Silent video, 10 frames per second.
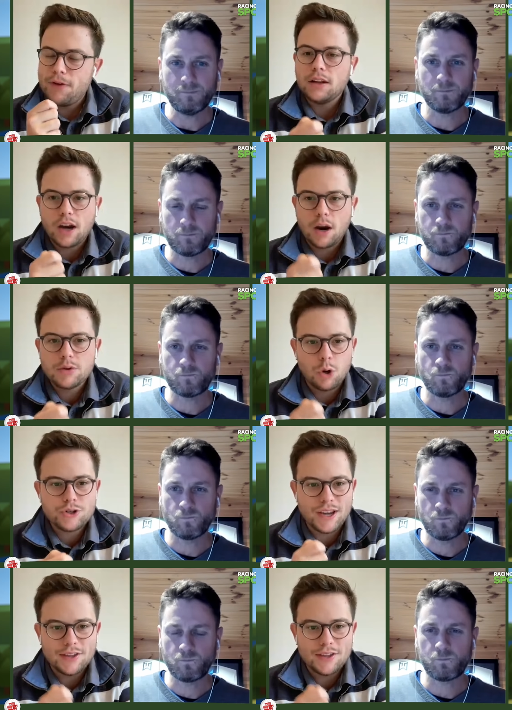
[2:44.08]
Speaker 1: I felt like
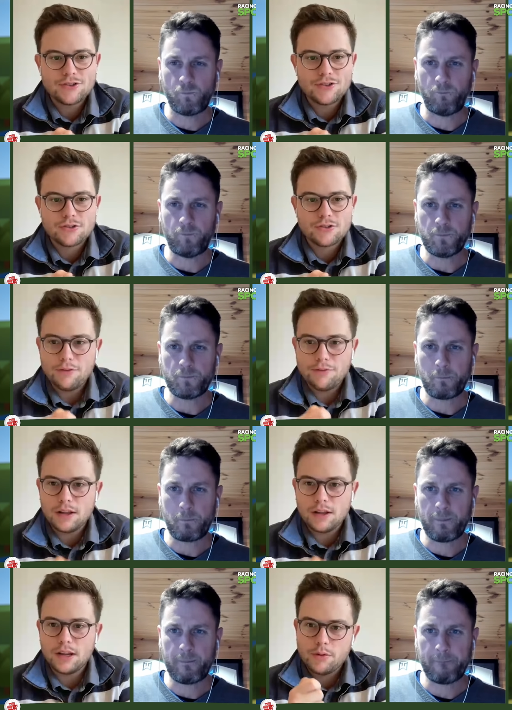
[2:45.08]
I was watching
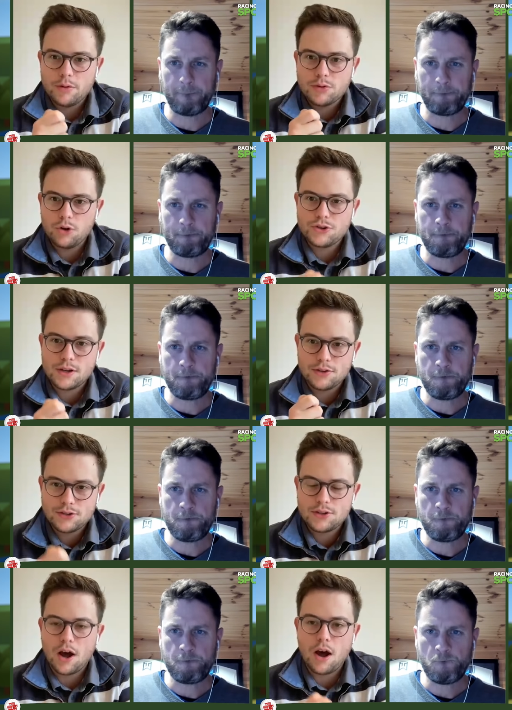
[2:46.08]
history. I felt like I was
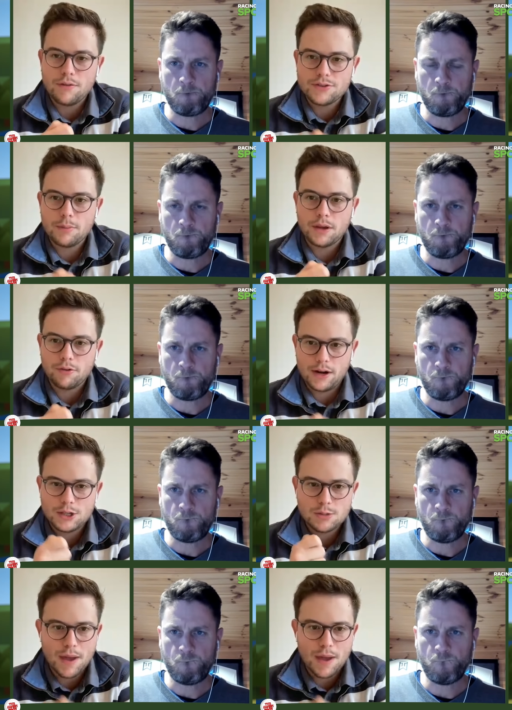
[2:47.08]
watching the start of
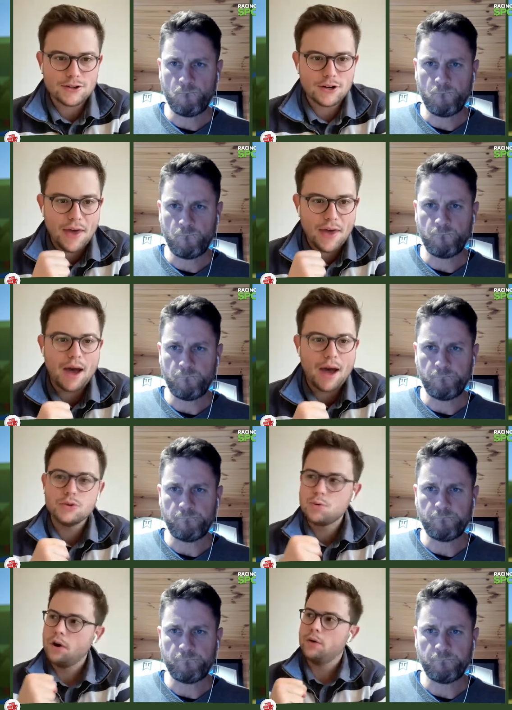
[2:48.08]
something really special, and
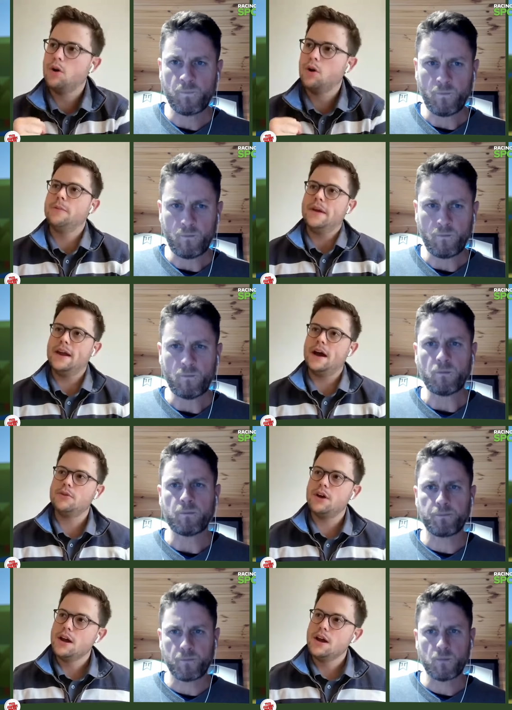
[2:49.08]
that was what it was for
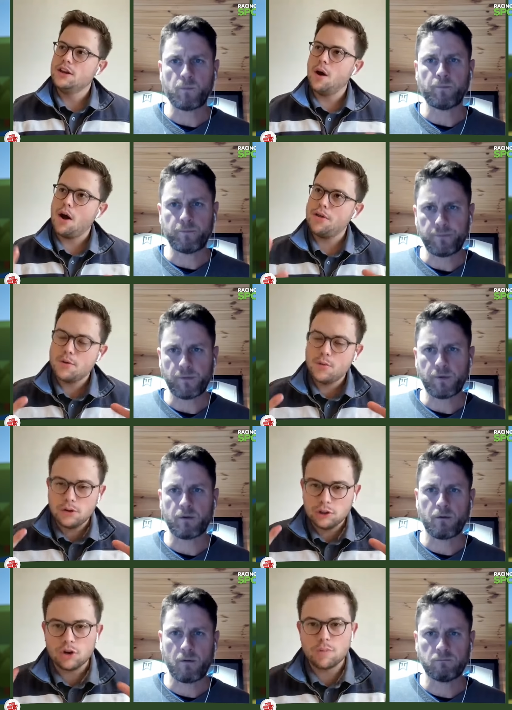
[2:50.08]
me. I, you know, I
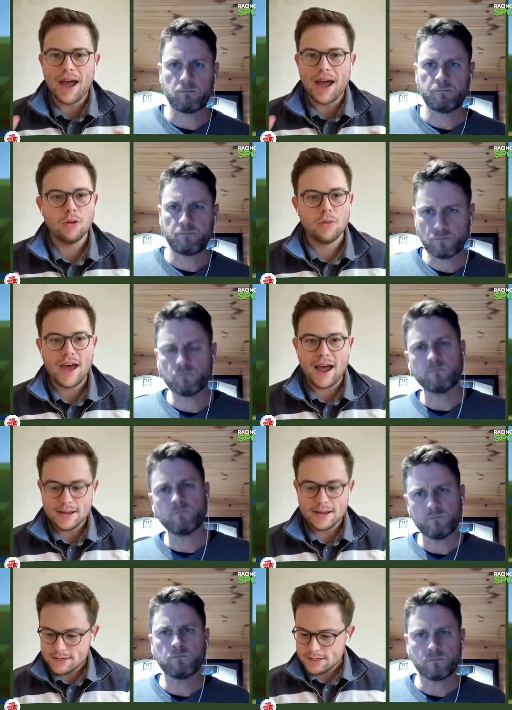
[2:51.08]
think we'll look back
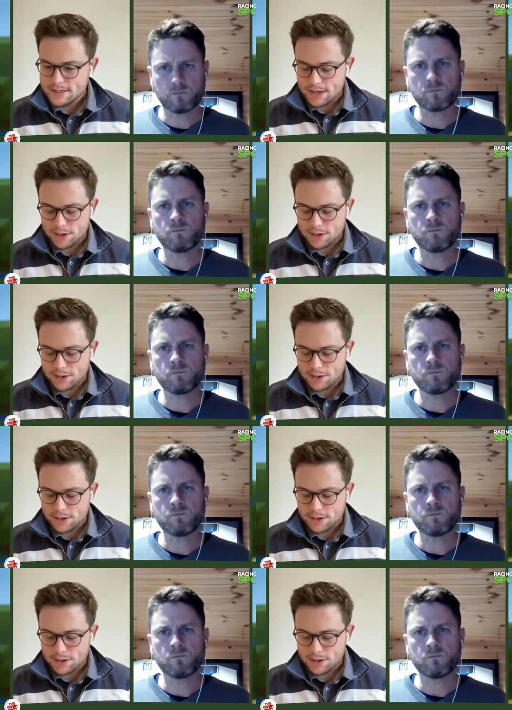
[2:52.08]
on that